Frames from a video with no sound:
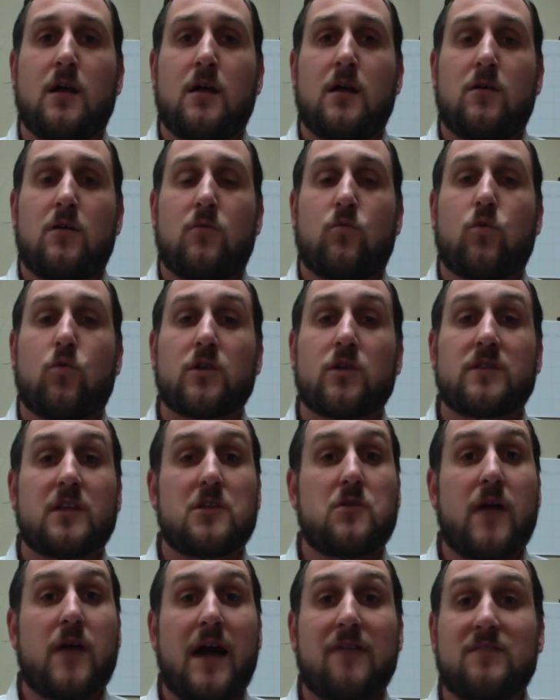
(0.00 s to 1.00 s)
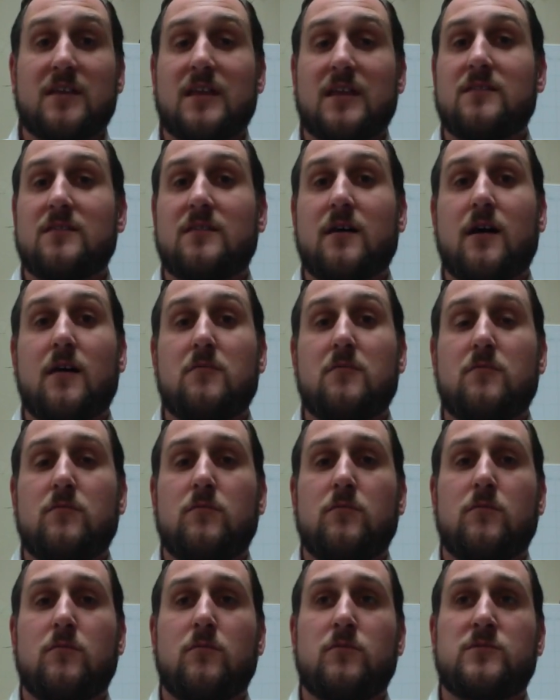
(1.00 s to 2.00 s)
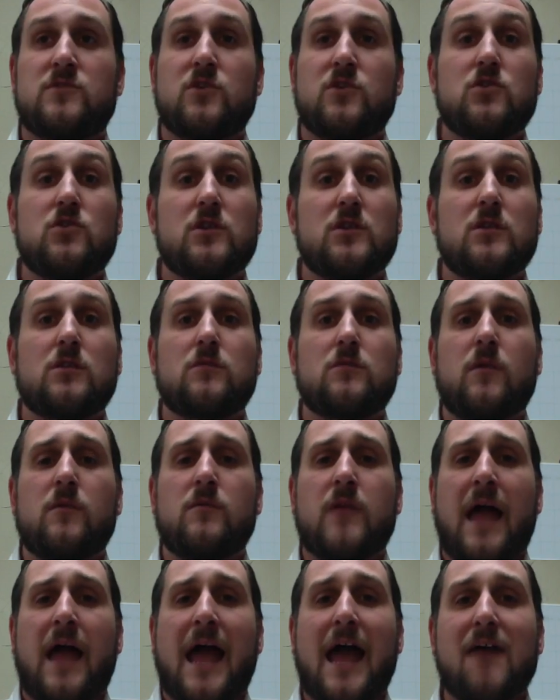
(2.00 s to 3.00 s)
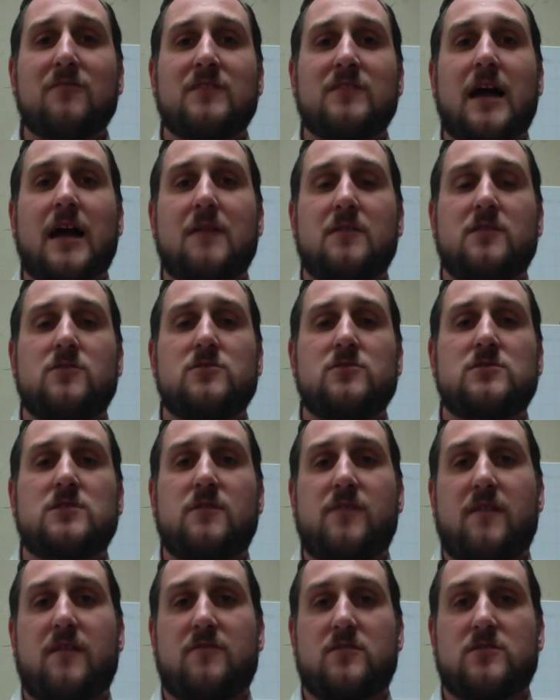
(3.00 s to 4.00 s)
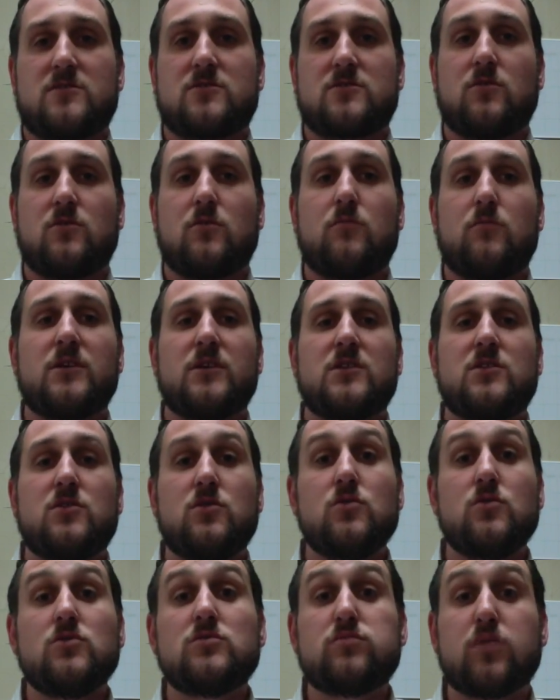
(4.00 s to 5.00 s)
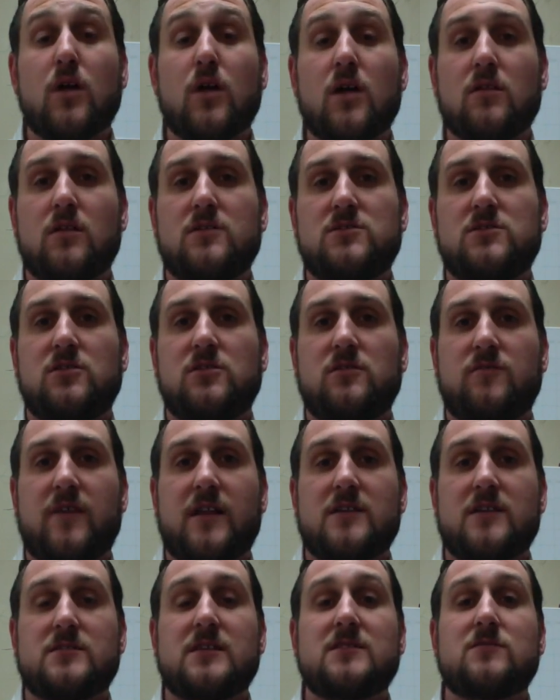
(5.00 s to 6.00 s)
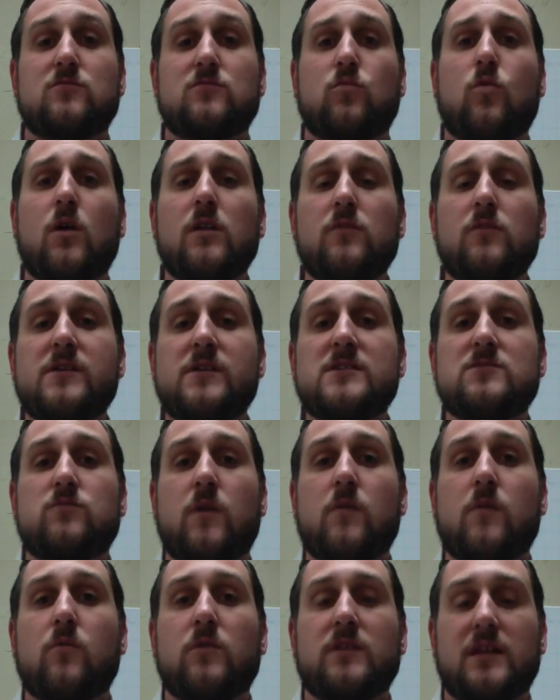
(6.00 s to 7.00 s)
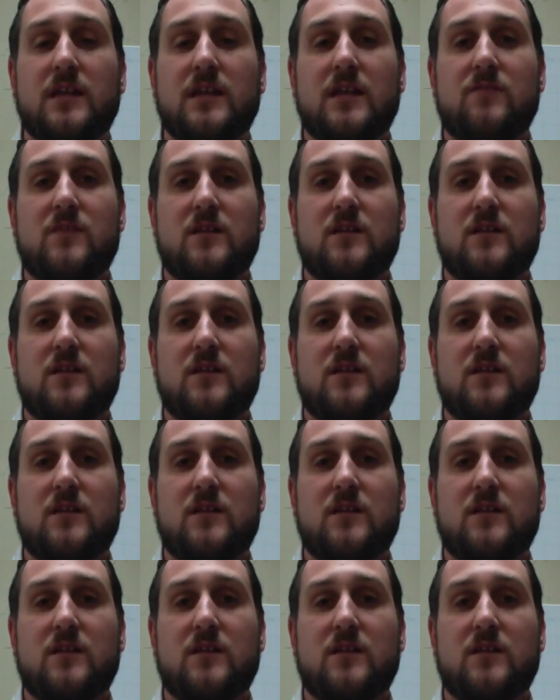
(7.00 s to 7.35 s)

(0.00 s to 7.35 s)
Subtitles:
work that you have to get done so you can have time to do stuff after school. But use block lunch to your advantage. That's one of the reasons why I wanted to give that